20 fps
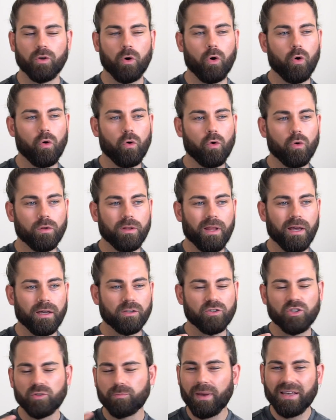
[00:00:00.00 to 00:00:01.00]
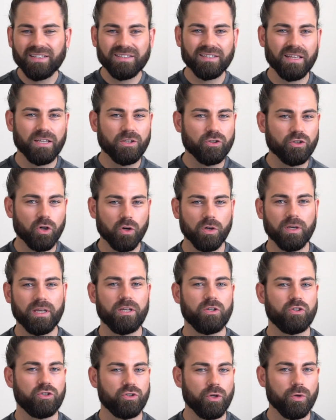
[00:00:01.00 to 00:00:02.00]
or like just basically
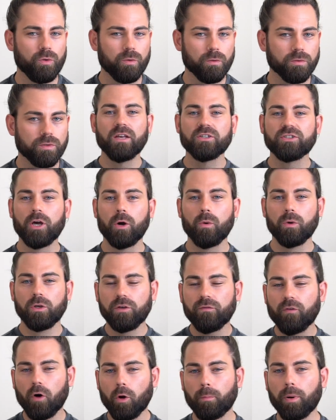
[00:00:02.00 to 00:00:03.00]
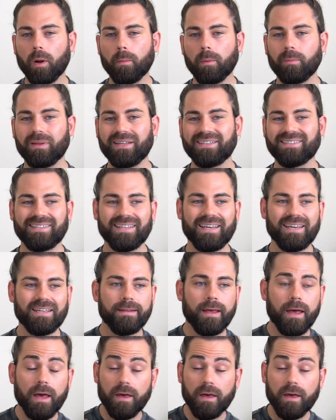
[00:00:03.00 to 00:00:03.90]
chunky shoes. So you've all probably seen